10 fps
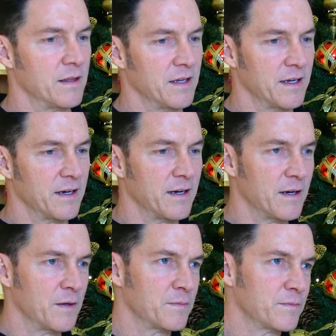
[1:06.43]
the
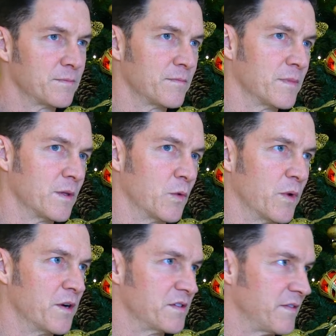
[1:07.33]
uh,
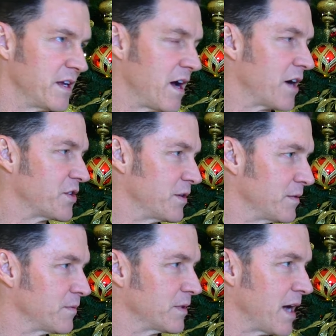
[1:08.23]
winners of the
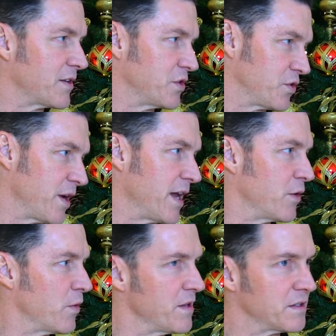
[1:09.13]
auction got to train
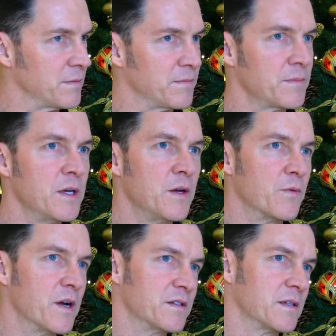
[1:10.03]
and run some
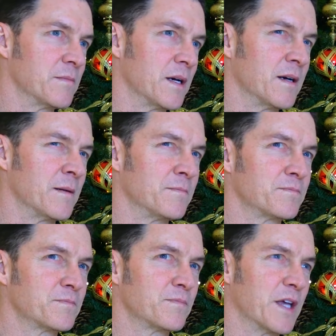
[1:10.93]
run some um,
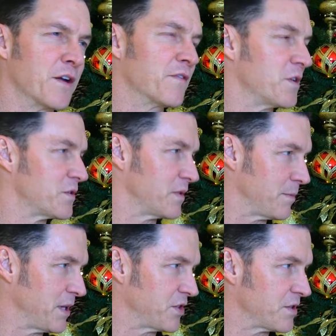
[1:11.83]
intervals with the
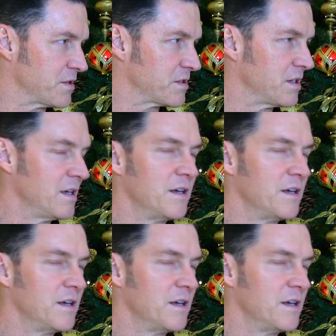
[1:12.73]
pitchers.